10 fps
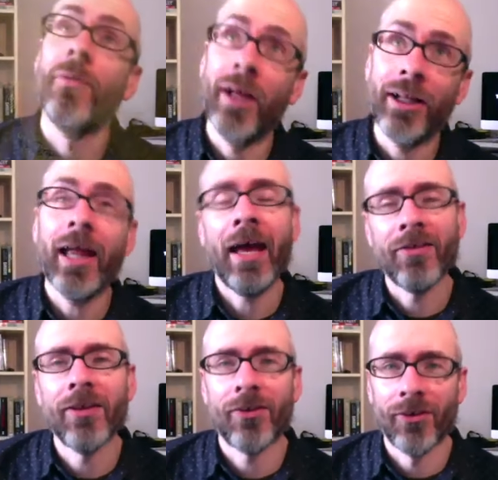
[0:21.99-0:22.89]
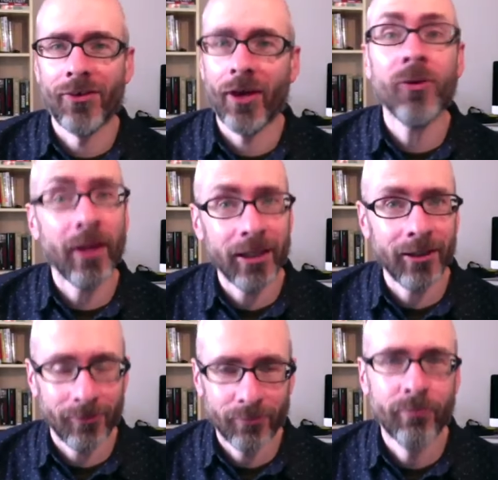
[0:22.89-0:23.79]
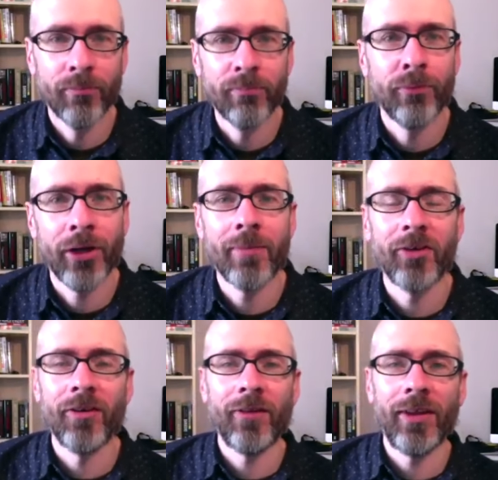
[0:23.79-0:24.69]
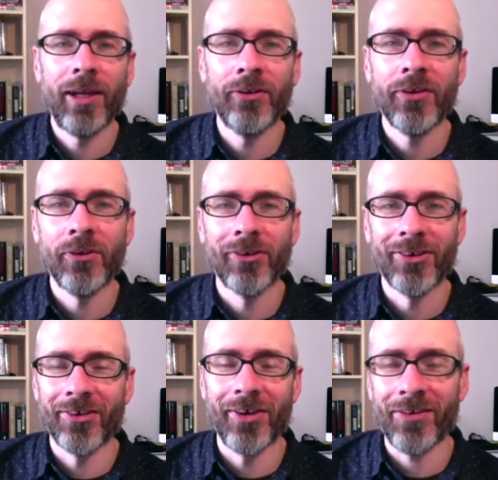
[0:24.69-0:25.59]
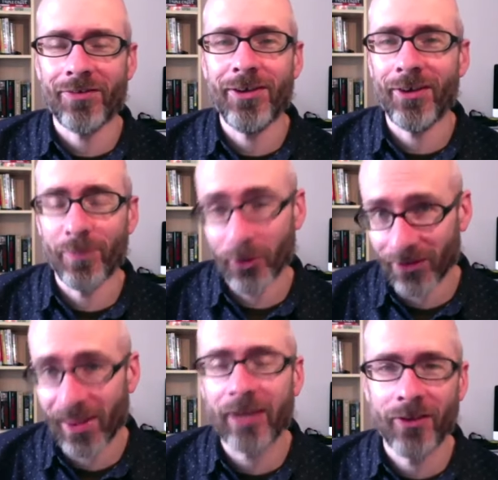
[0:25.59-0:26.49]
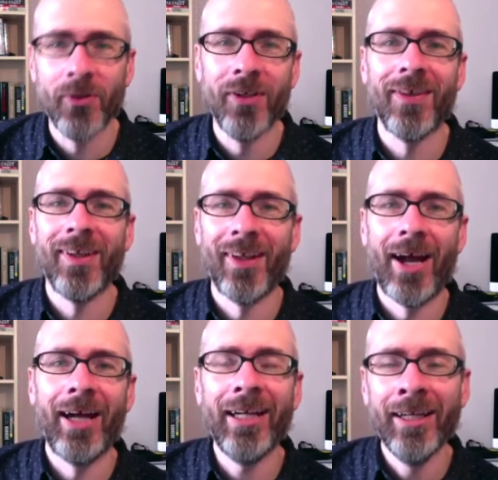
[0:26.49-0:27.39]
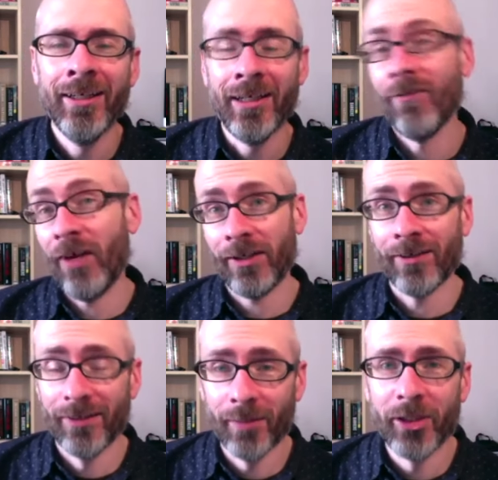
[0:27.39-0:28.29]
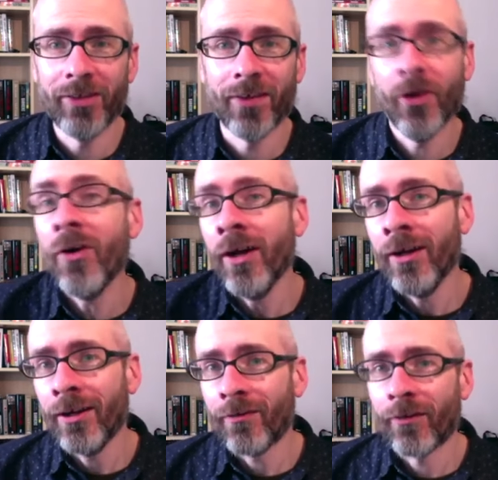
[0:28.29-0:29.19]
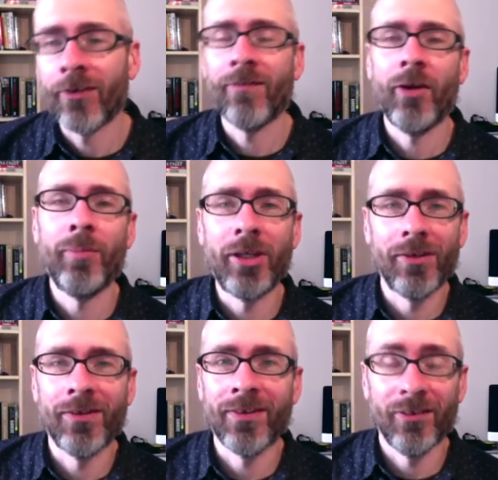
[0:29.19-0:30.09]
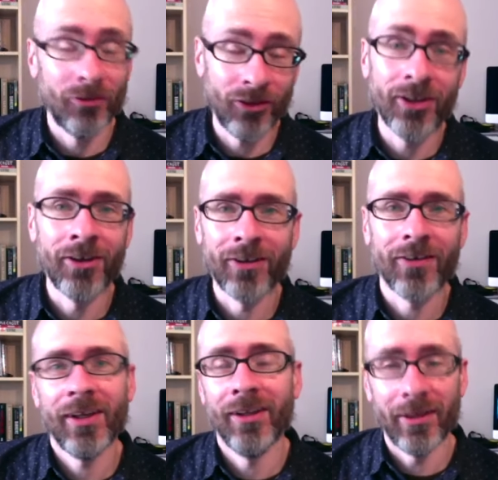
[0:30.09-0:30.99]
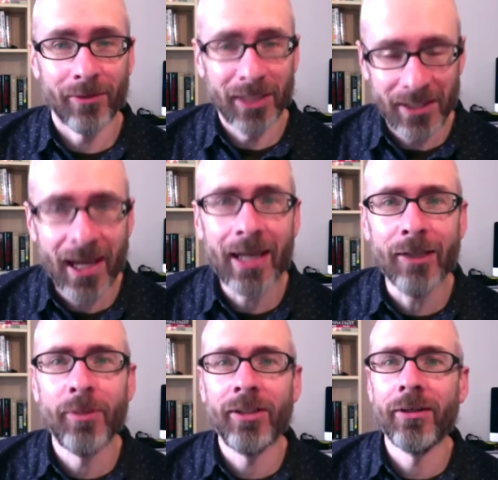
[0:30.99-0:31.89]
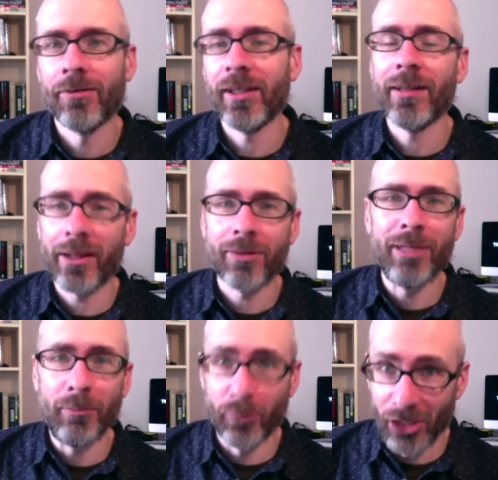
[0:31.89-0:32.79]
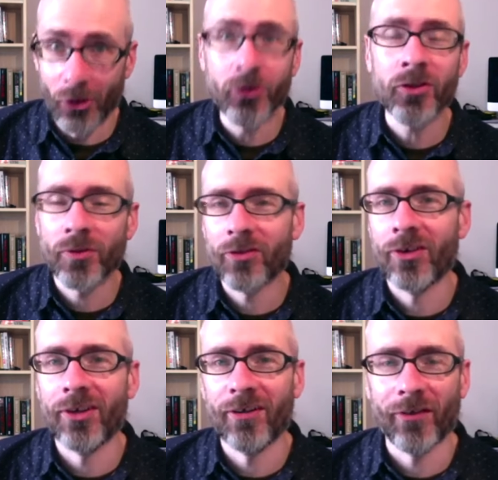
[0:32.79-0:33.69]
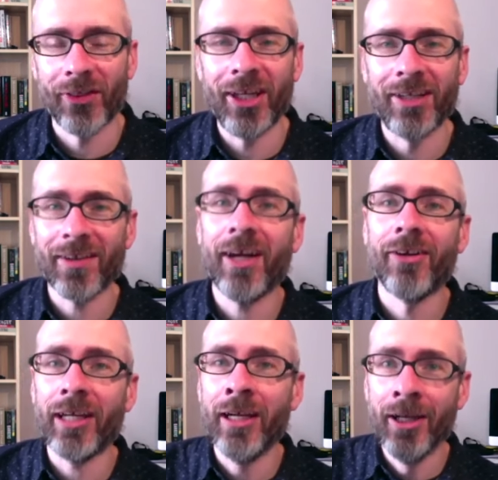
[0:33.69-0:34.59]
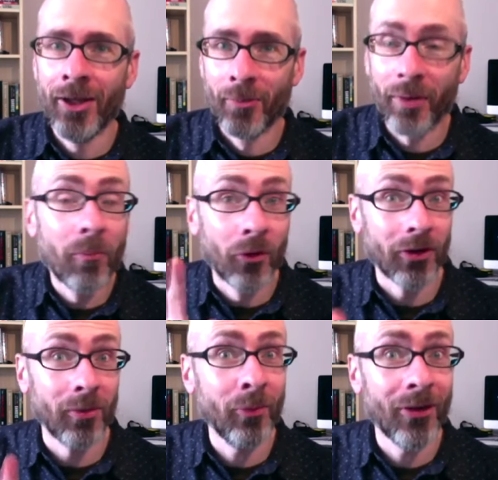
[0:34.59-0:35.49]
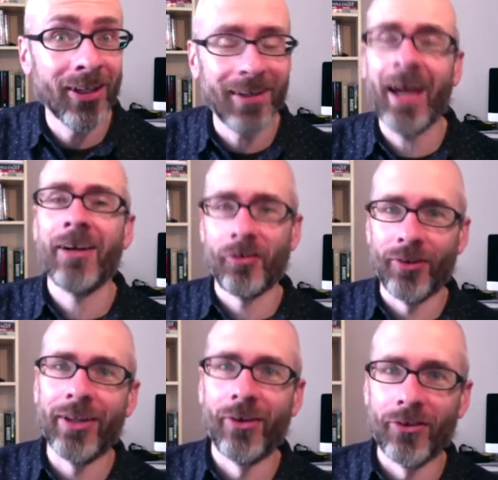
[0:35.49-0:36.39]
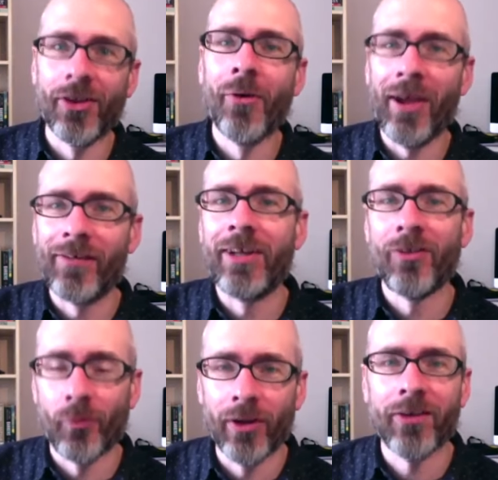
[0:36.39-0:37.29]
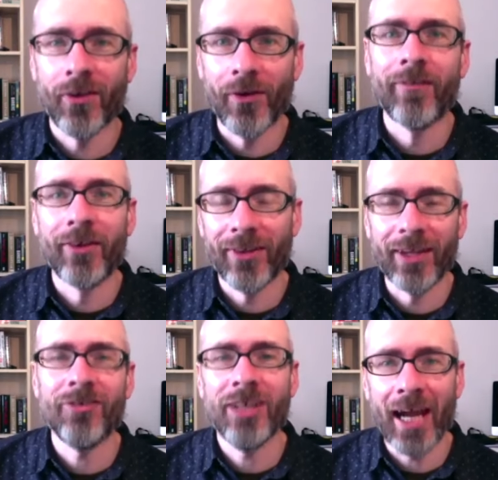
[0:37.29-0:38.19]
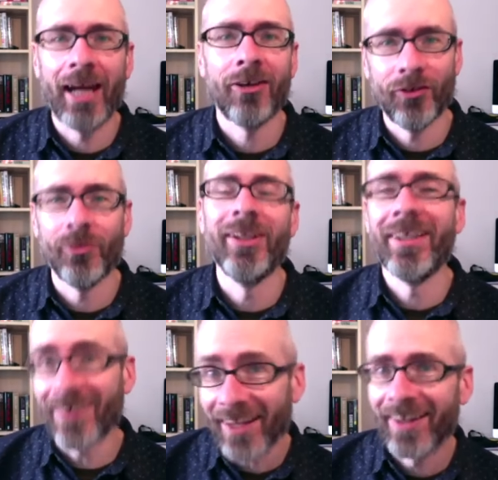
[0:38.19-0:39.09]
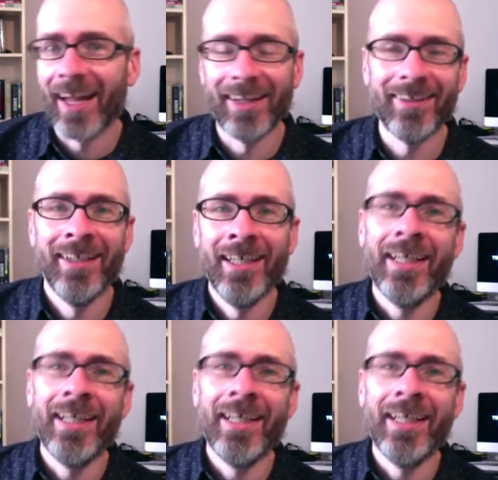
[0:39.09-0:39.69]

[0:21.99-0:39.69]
Well, as it turns out, like pretty much everything else you learned in your history textbooks, that too is a lie. In fact, doubly so. First of all, because she did not say, "Let them eat cake," but literally, "Let them eat brioche," which is a different thing entirely. But more to the point, actually, there's no evidence whatsoever that she actually said that.